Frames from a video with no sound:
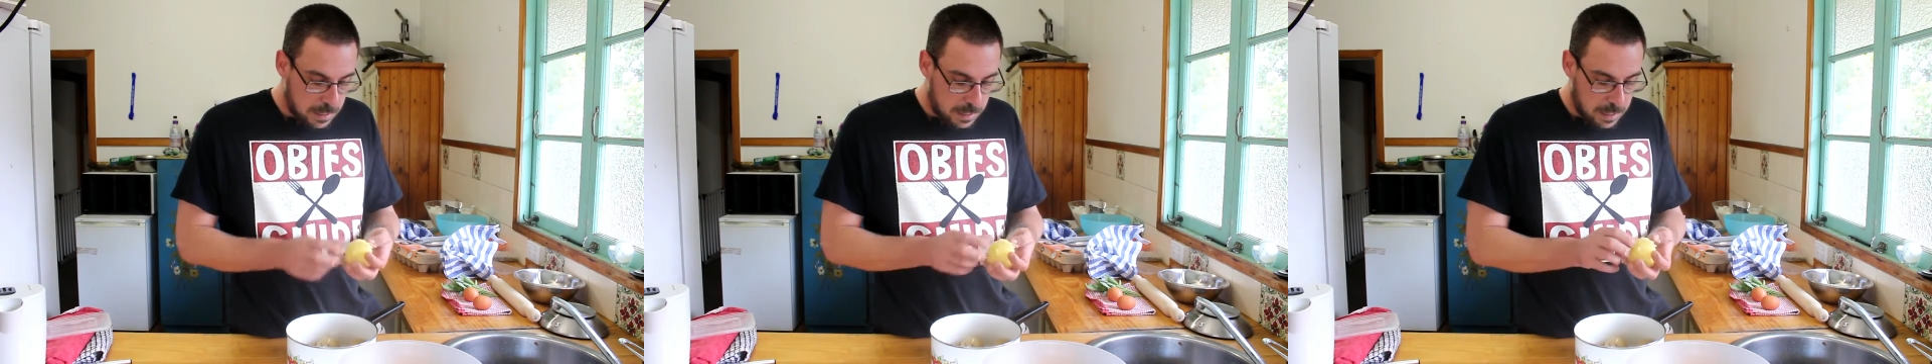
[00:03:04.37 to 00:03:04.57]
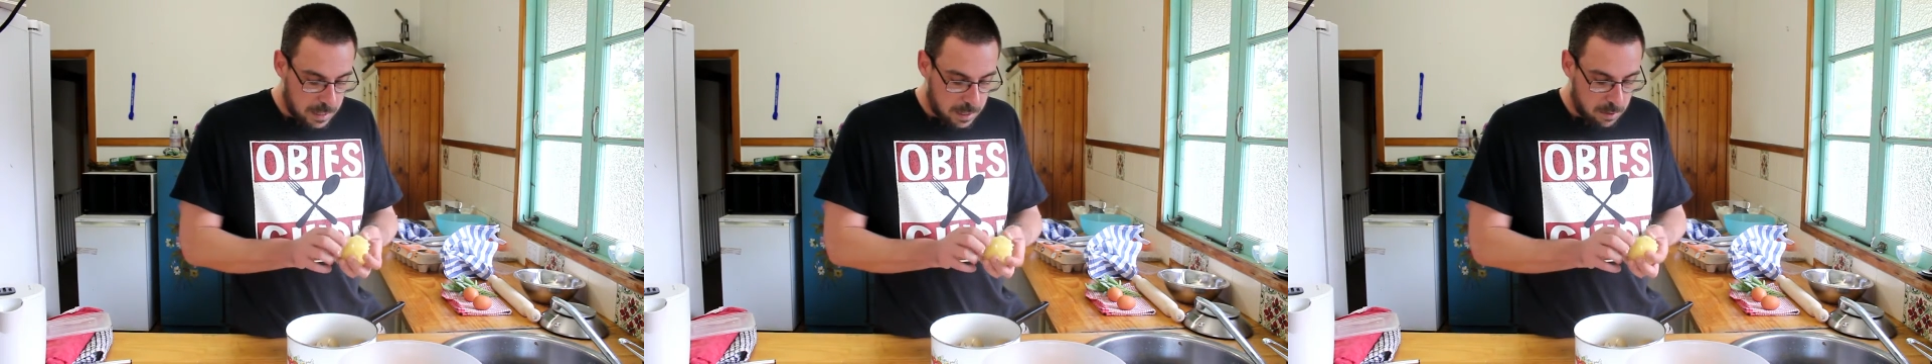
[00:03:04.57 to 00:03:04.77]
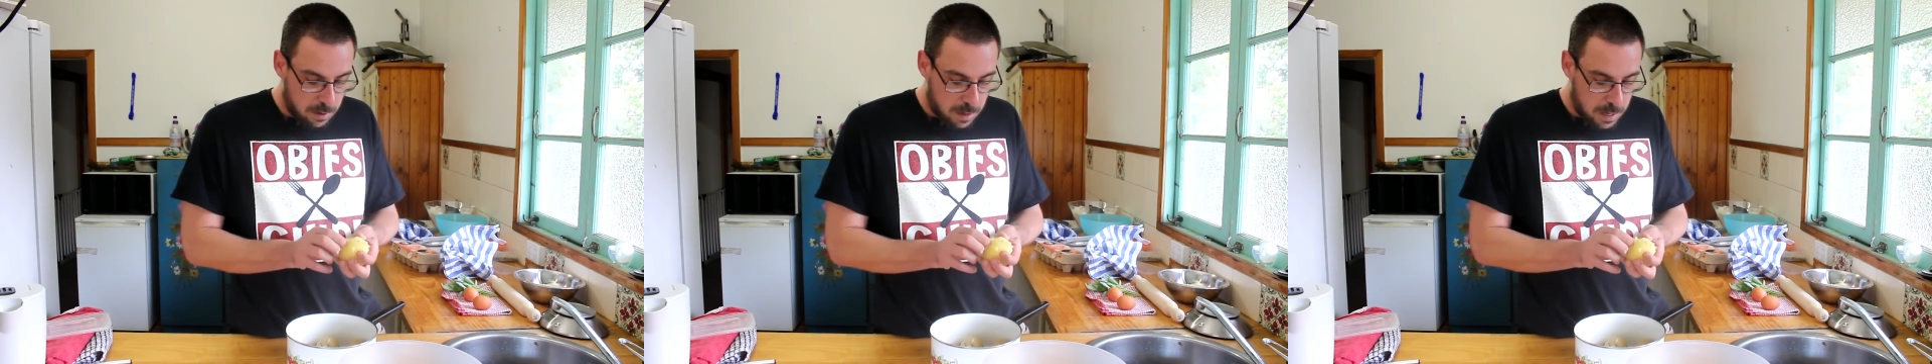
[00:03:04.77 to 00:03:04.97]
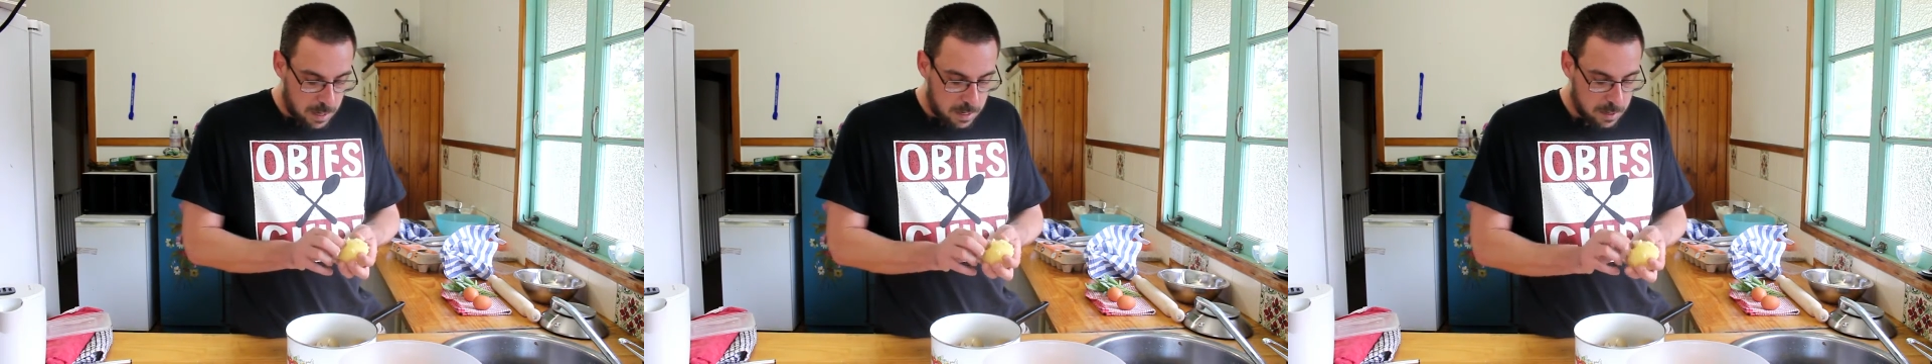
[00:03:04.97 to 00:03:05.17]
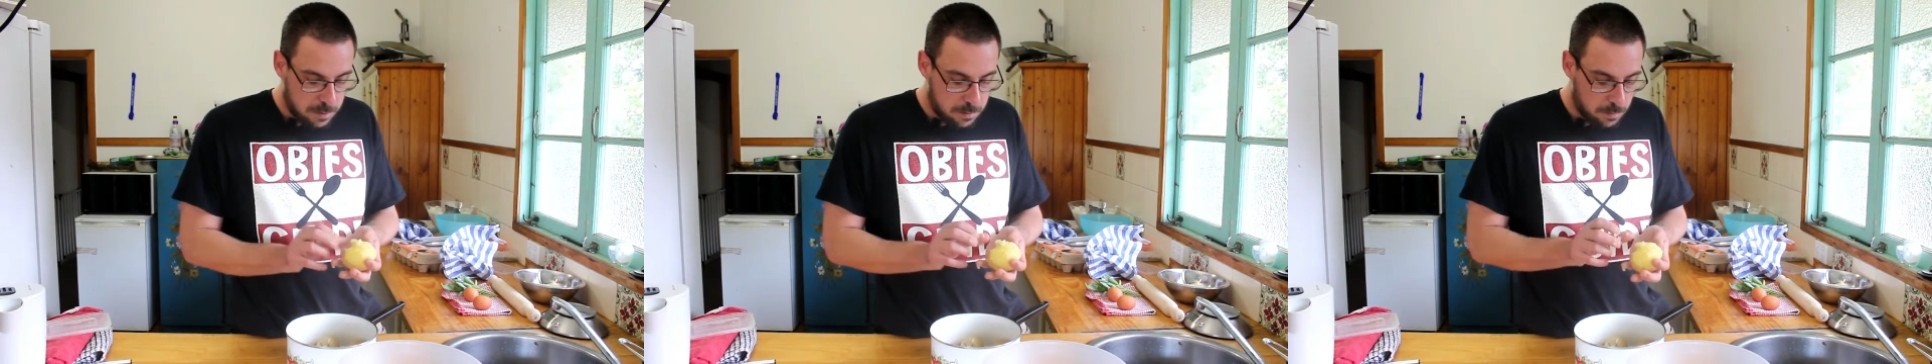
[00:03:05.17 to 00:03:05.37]
get
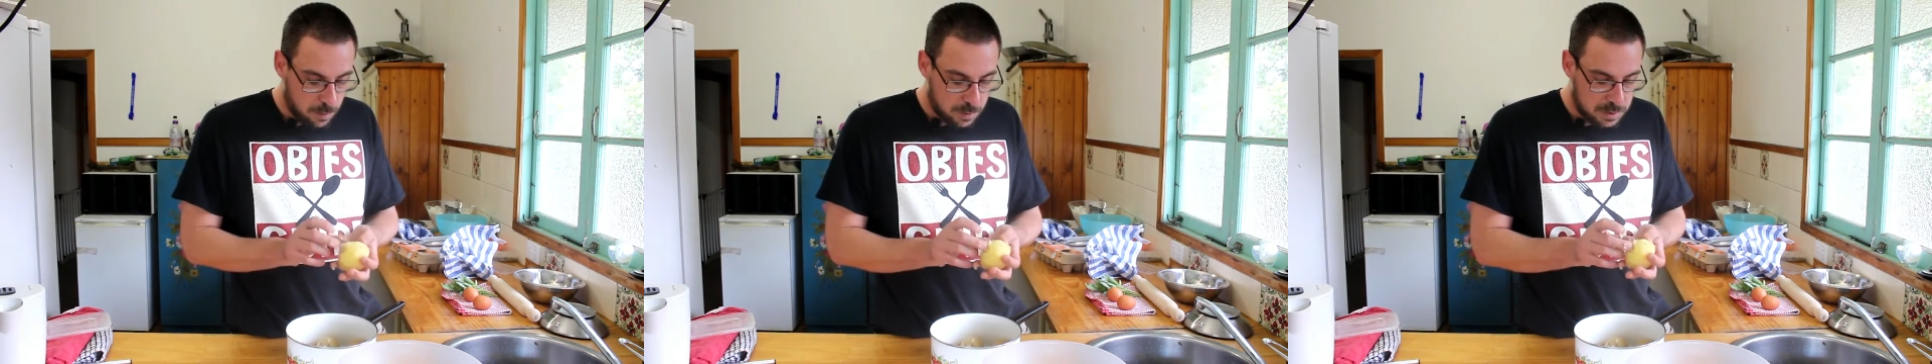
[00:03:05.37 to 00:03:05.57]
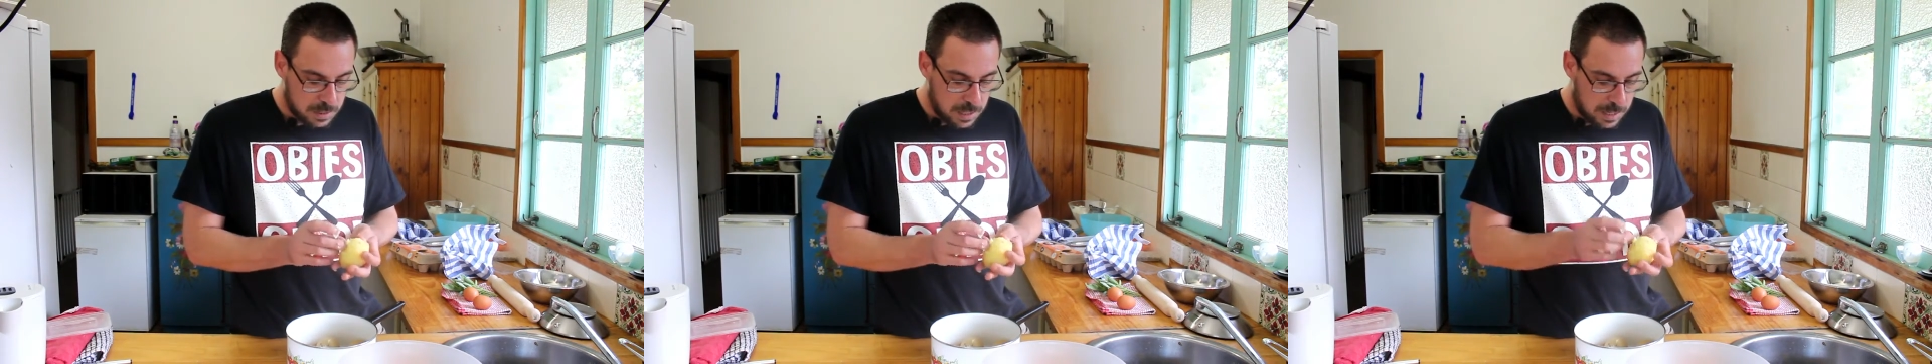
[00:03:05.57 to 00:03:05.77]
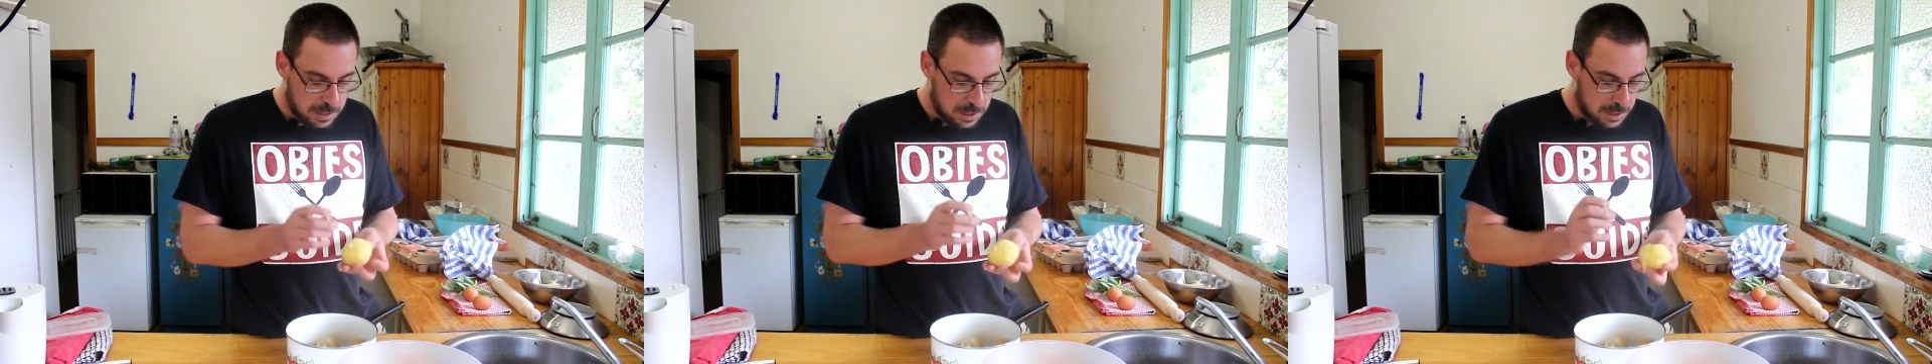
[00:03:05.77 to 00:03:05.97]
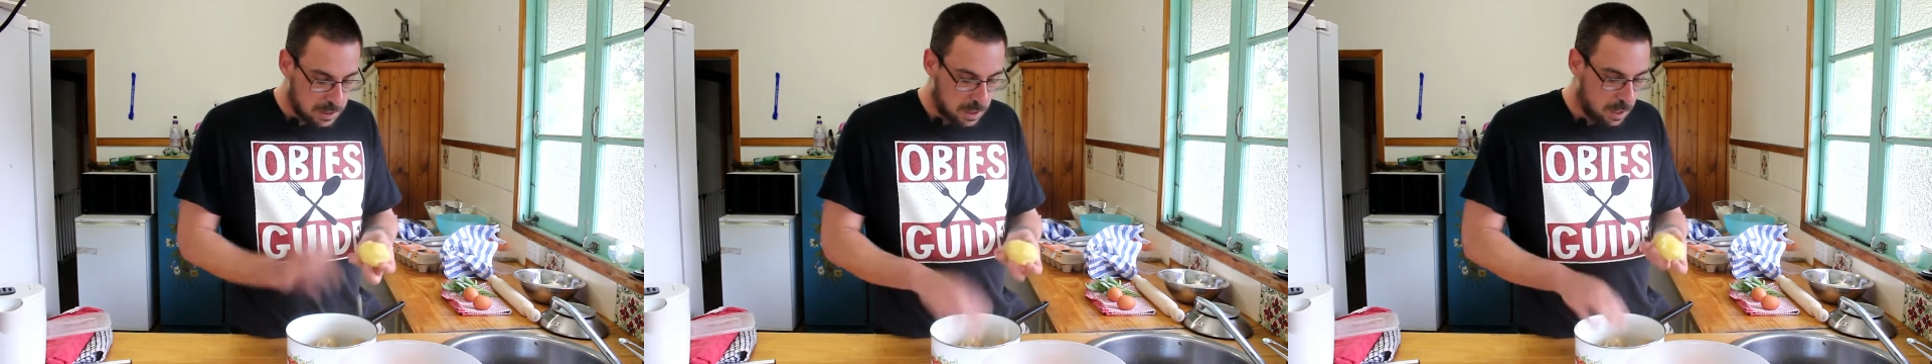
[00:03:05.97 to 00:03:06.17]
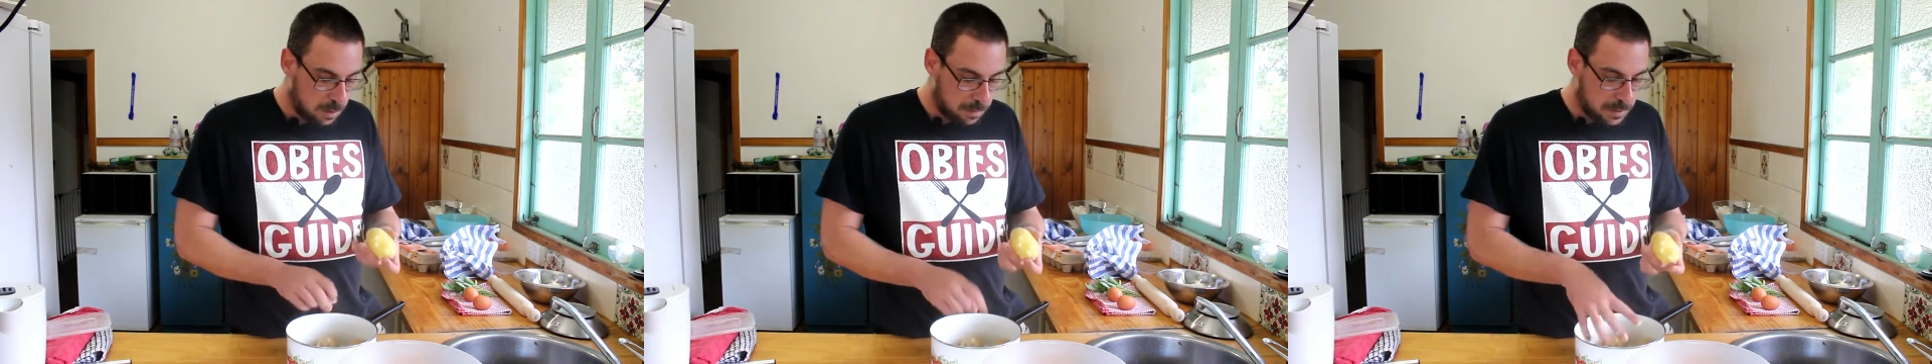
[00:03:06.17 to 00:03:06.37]
your more starchy
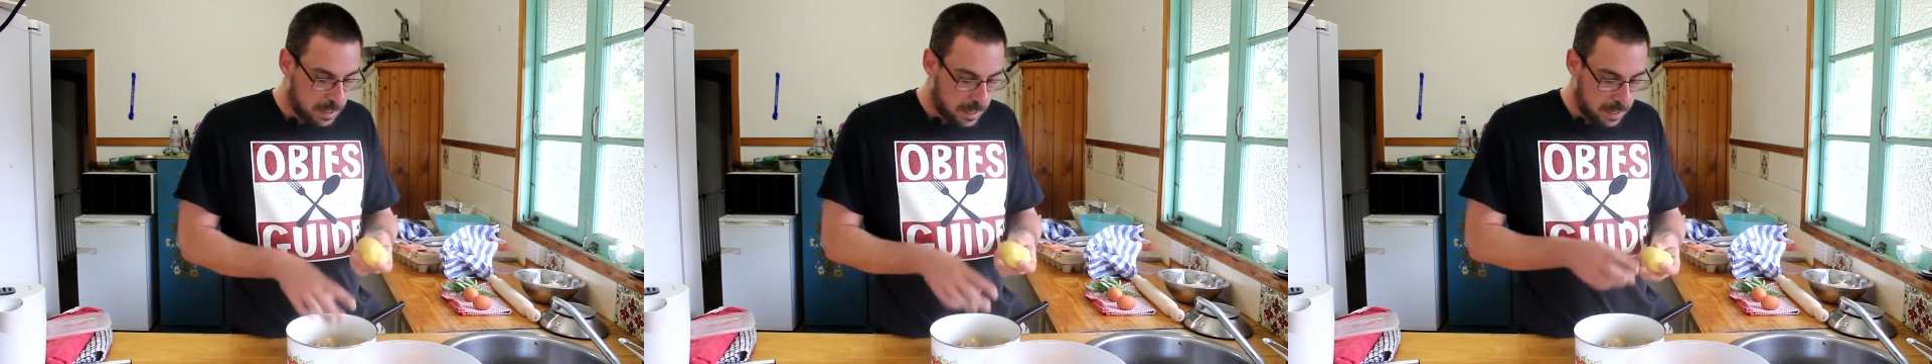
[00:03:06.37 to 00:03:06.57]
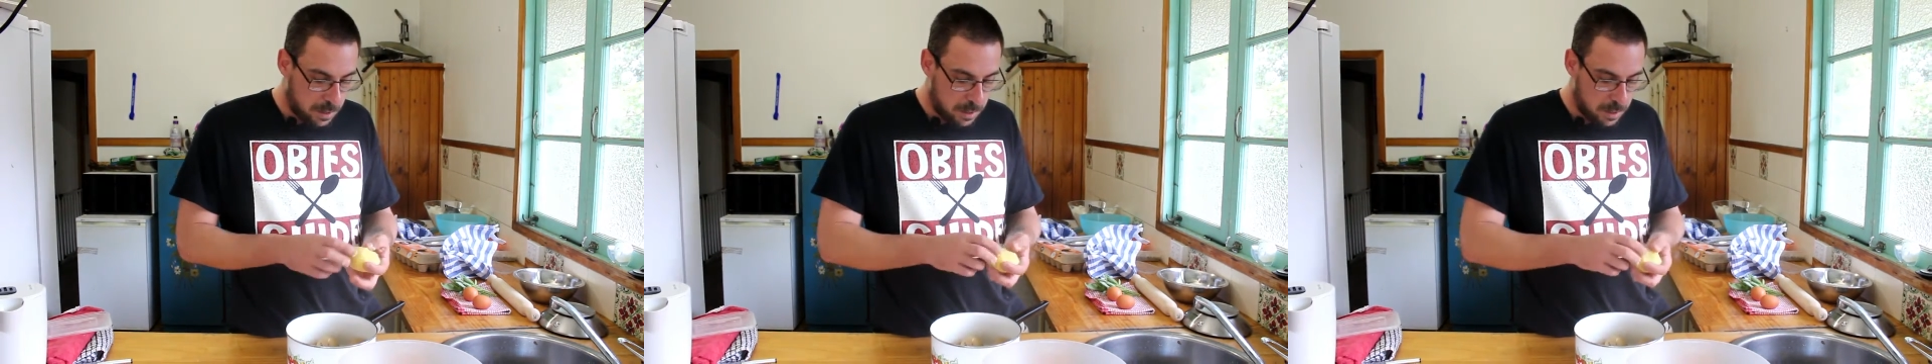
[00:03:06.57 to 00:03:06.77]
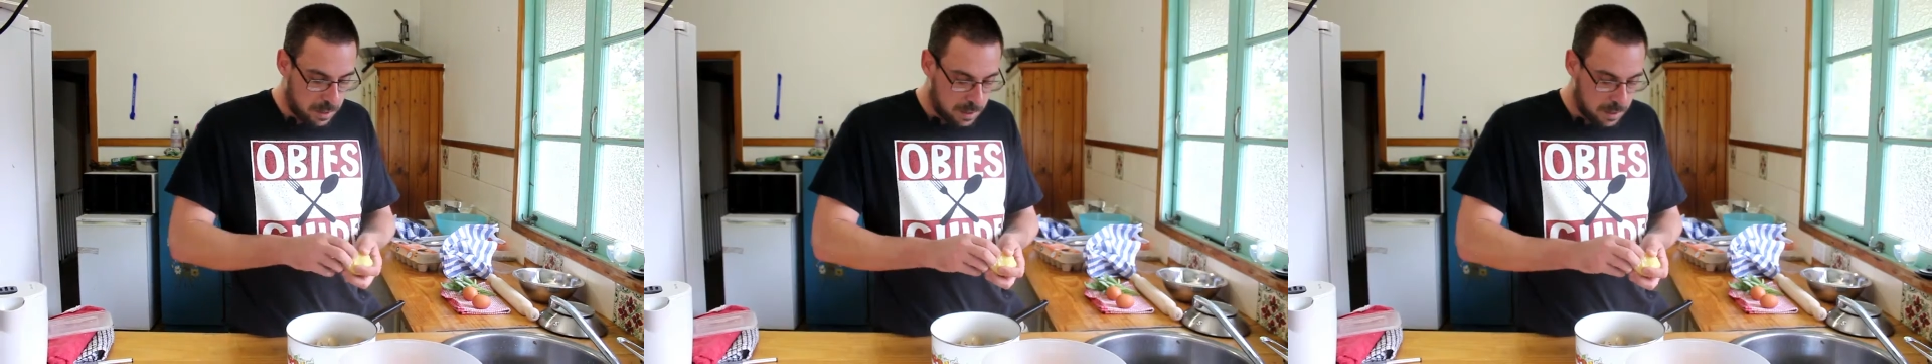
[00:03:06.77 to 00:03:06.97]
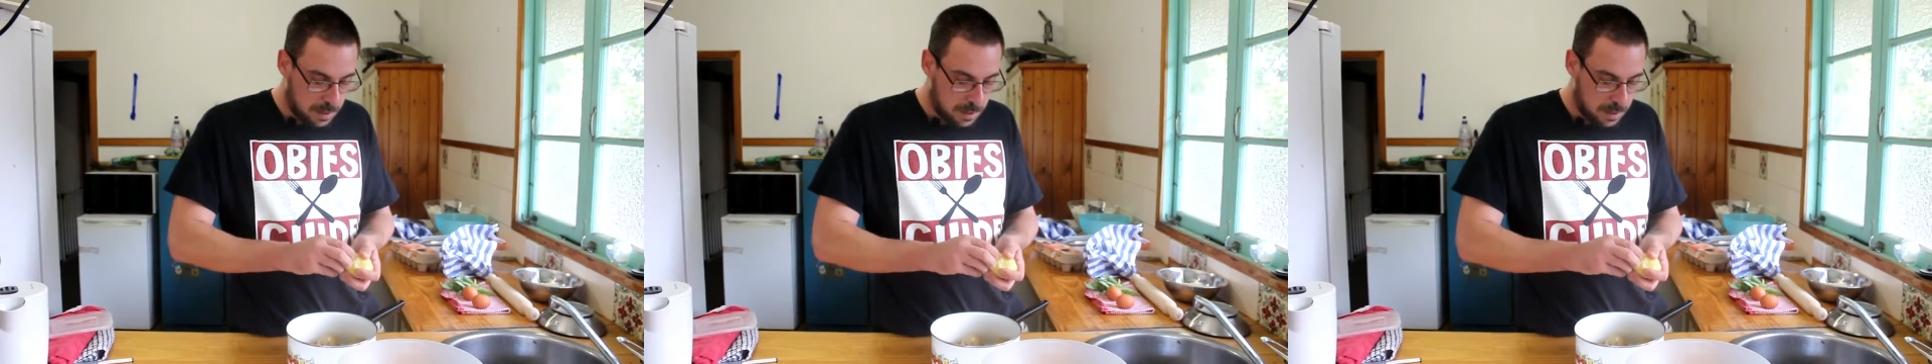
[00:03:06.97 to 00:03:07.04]
style of potato.